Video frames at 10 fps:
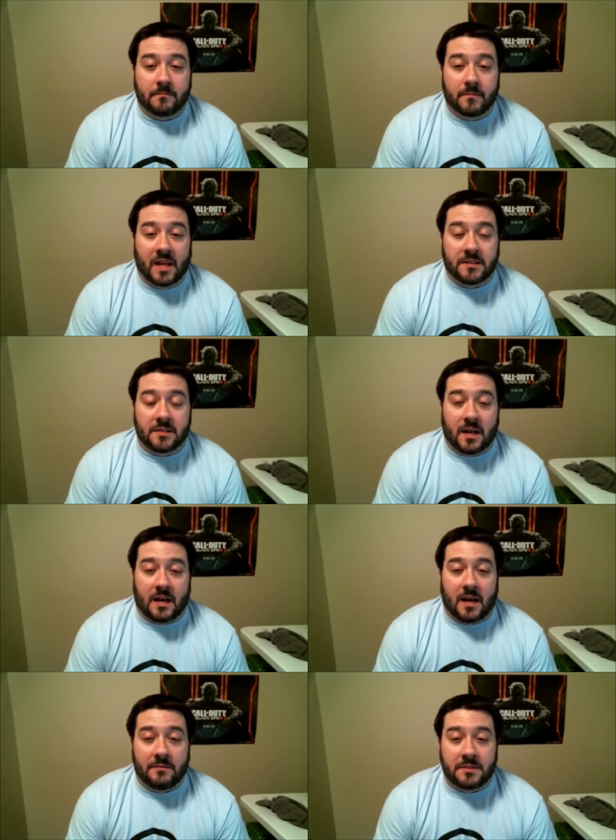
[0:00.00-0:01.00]

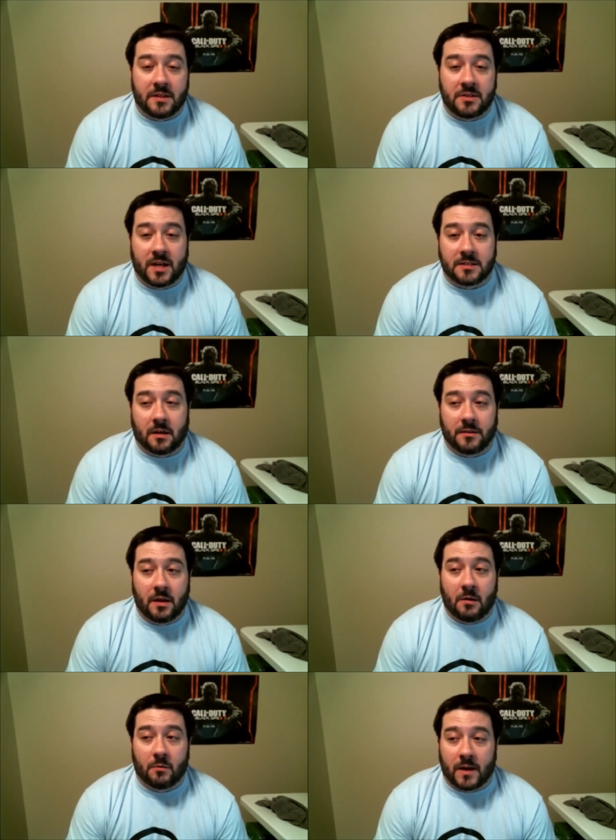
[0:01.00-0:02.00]
Obviously, as you guys all
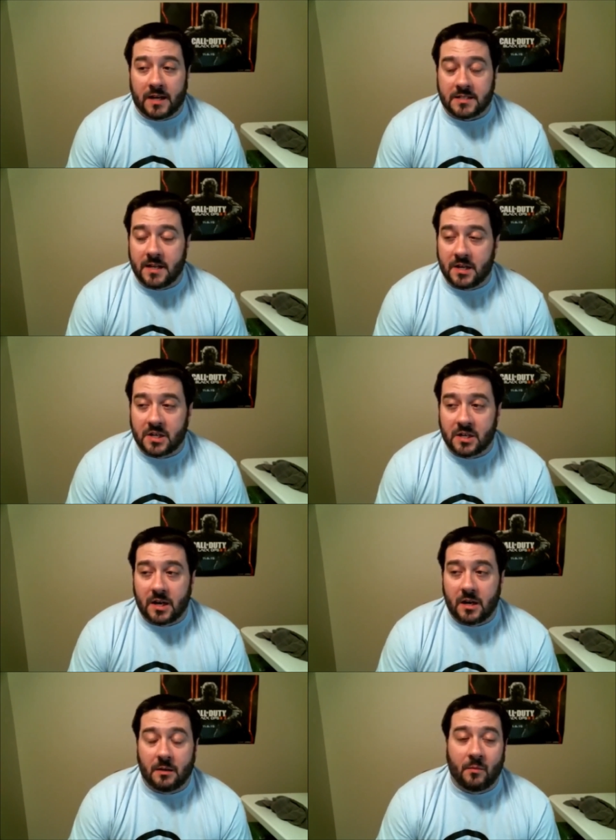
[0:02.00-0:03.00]
know, Rise Nation
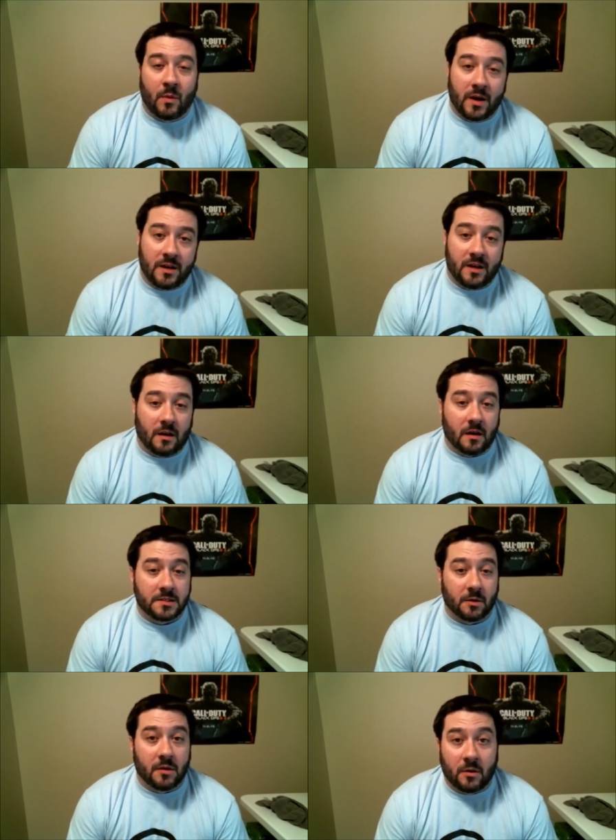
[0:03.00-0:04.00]
ended up winning it all,
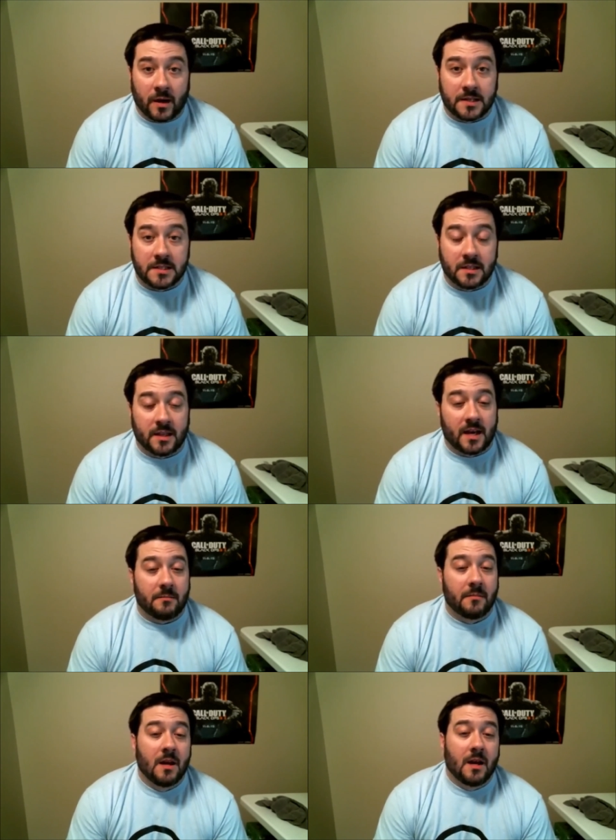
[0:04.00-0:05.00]
so congrats to
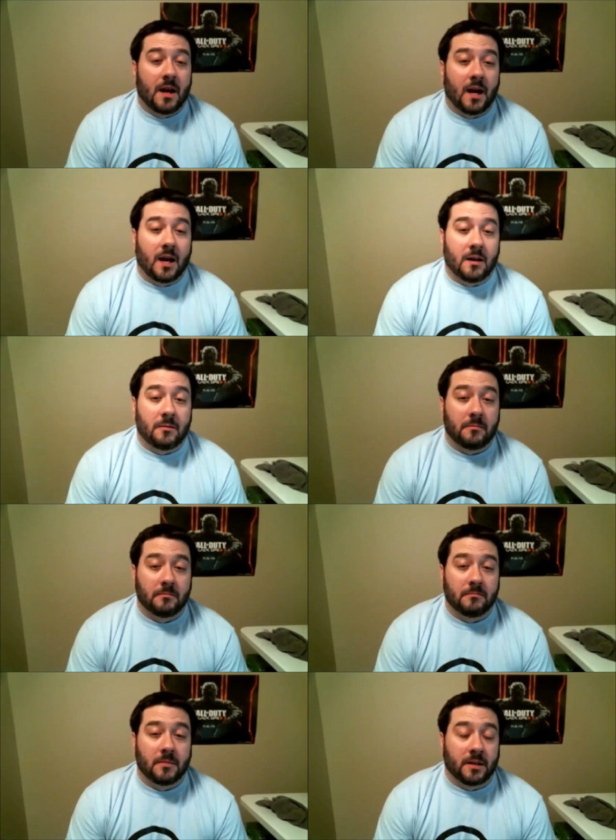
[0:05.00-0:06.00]
them.
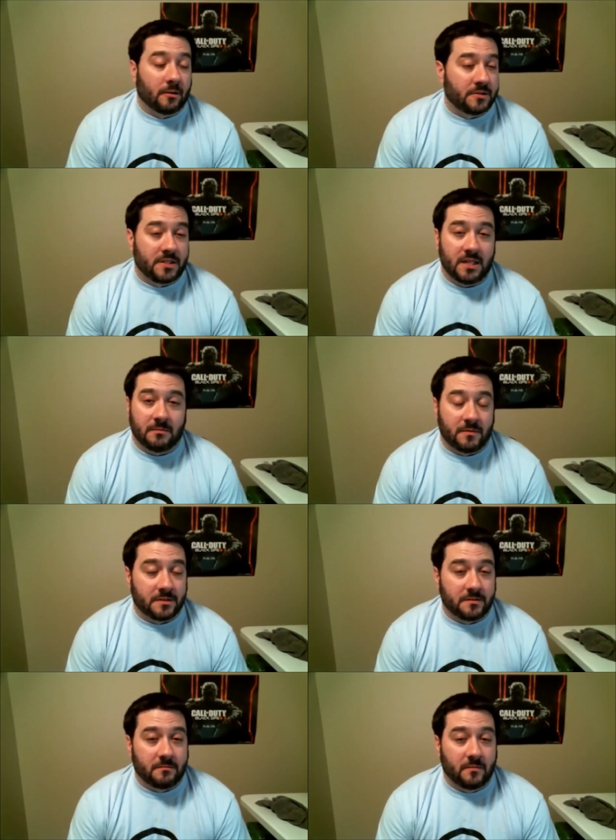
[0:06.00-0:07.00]
Another team of
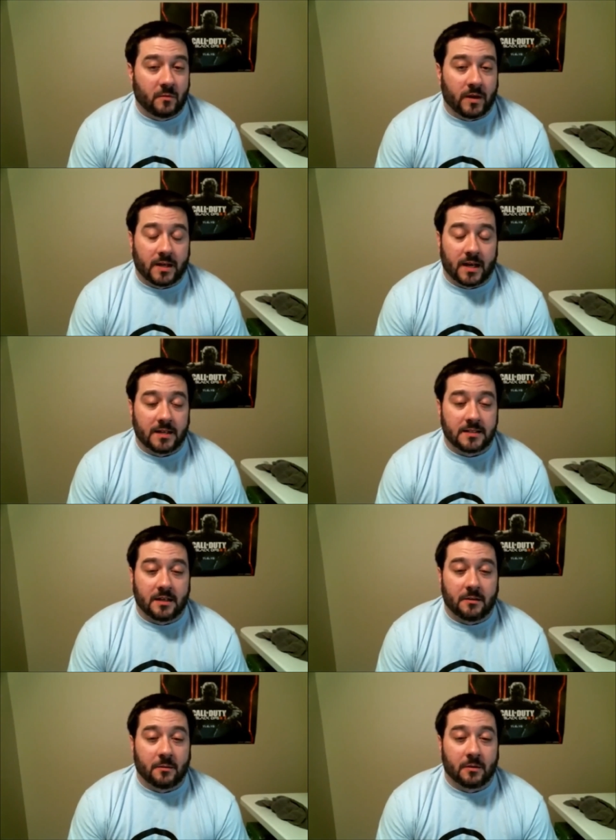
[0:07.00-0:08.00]
just great guys.
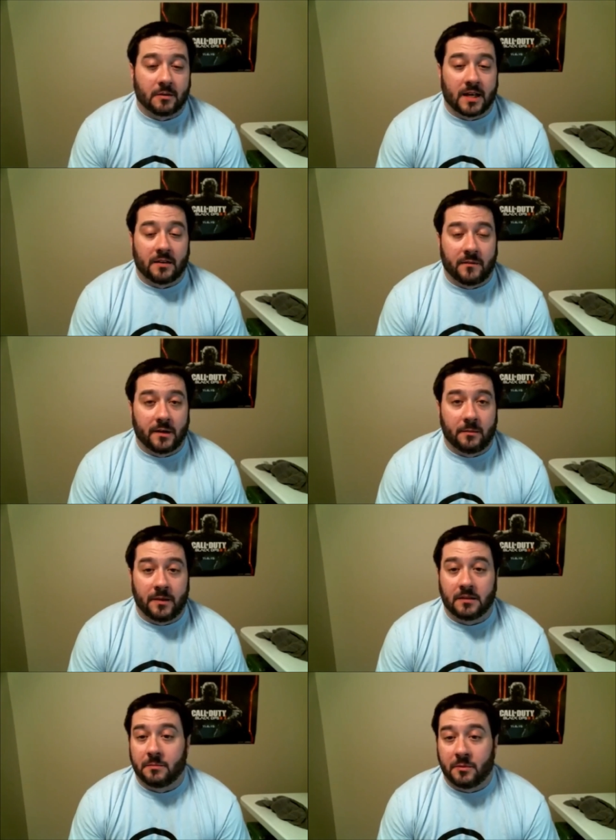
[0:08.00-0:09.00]
They were a lot of fun to be
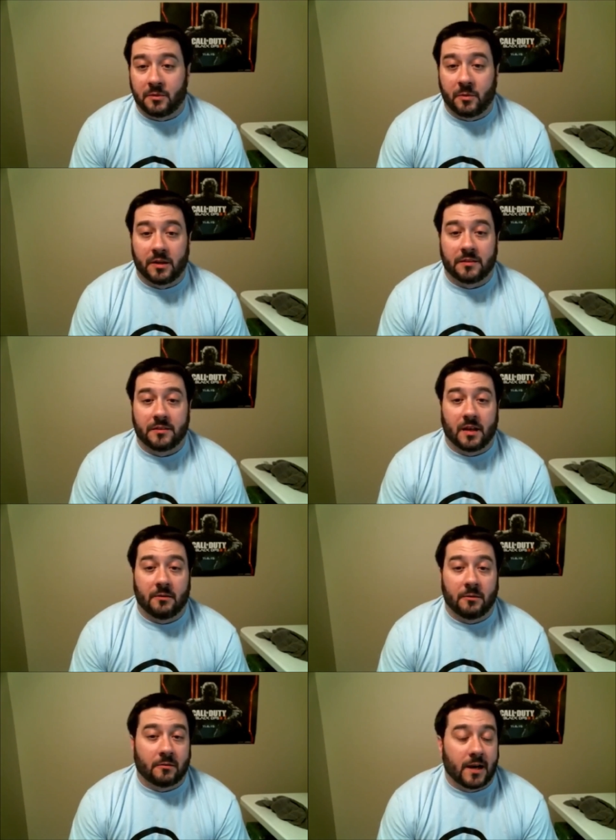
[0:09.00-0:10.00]
in the booth with.
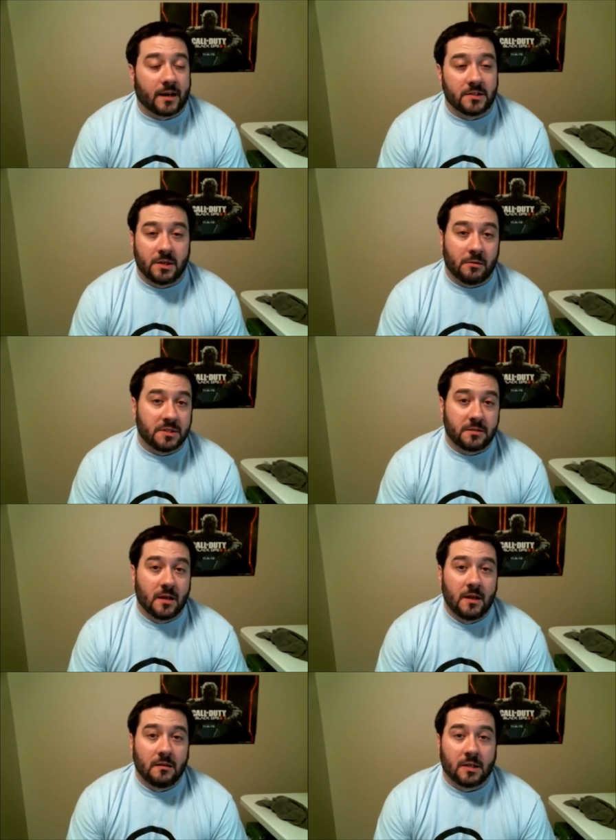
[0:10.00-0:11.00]
We were cracking jokes,
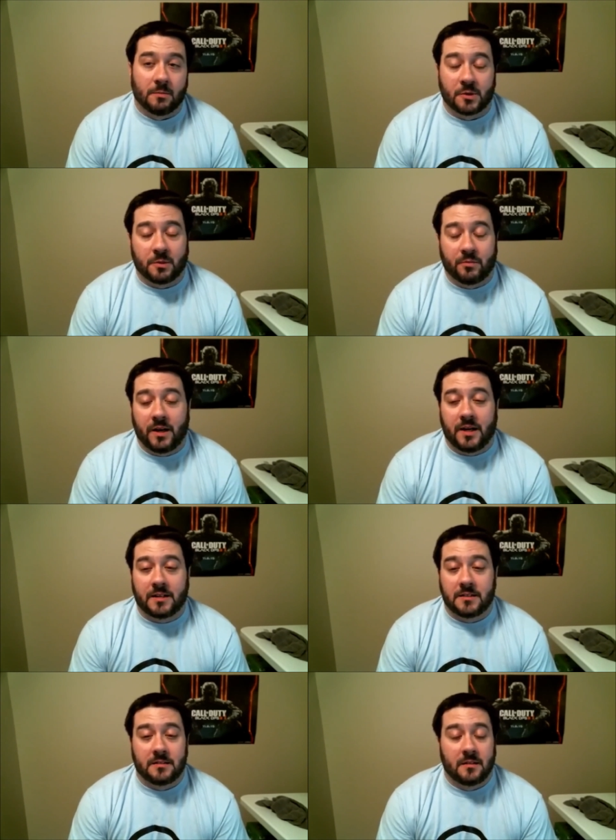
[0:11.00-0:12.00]
commercial
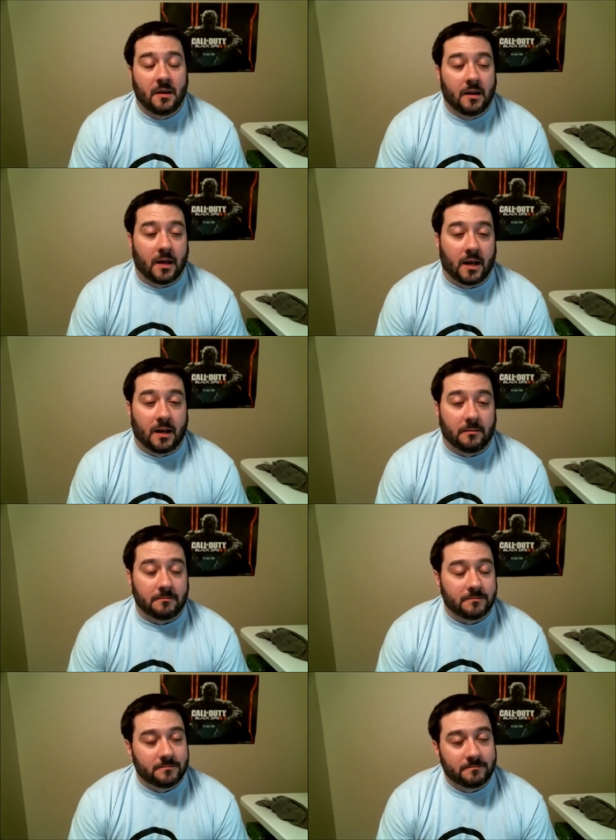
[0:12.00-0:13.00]
breaks.
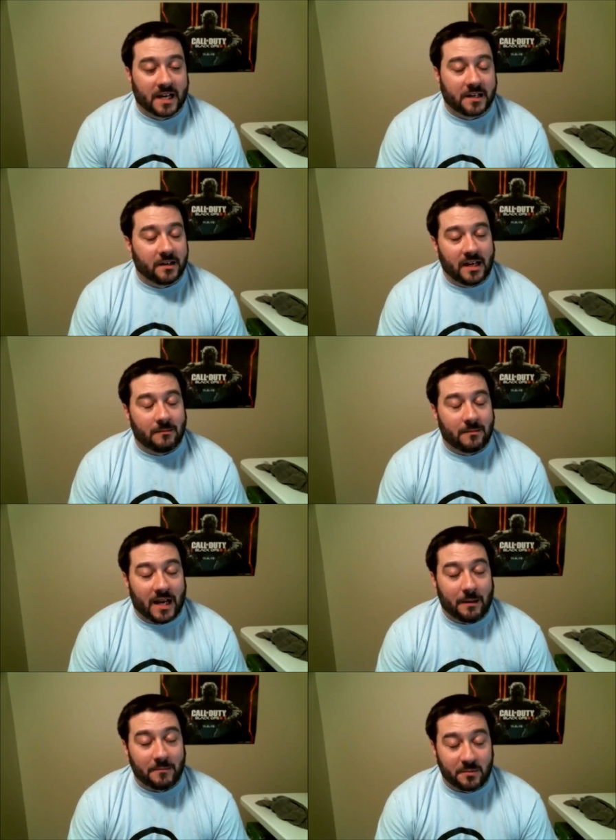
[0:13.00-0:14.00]
Not going to name
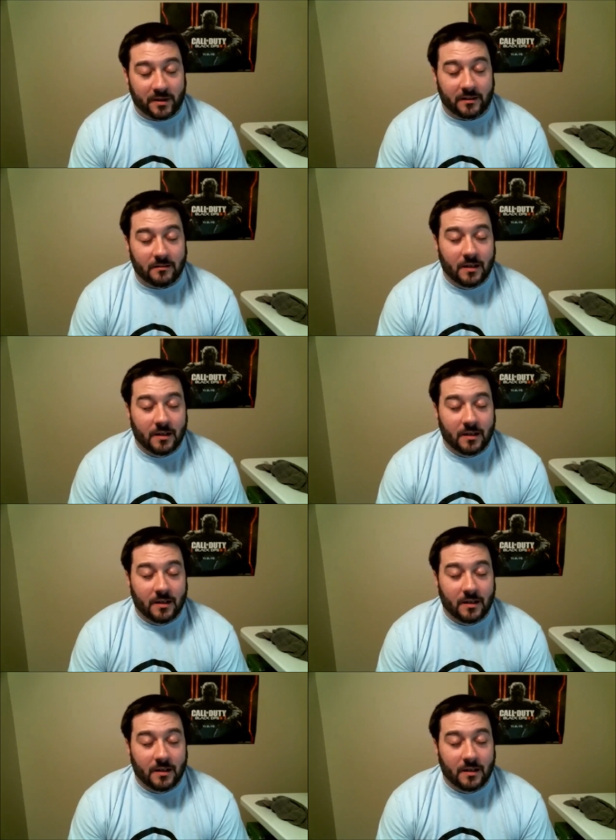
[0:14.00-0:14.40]
names, but